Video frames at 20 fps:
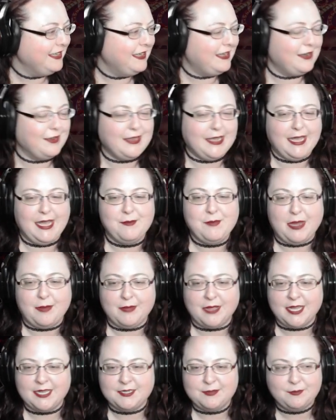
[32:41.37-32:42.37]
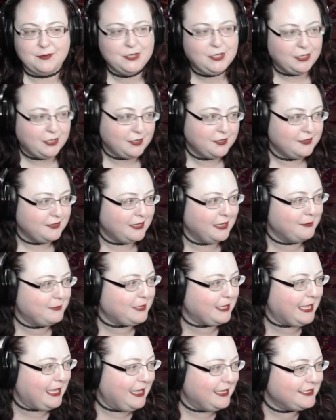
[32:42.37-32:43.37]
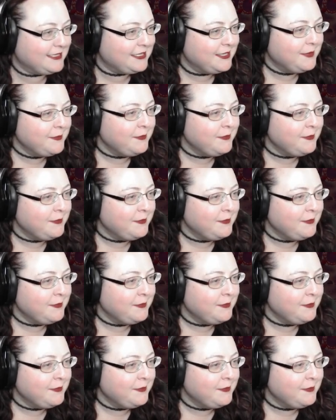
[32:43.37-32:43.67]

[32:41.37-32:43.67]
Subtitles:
Okay, I'm not blind. Good. I'm glad.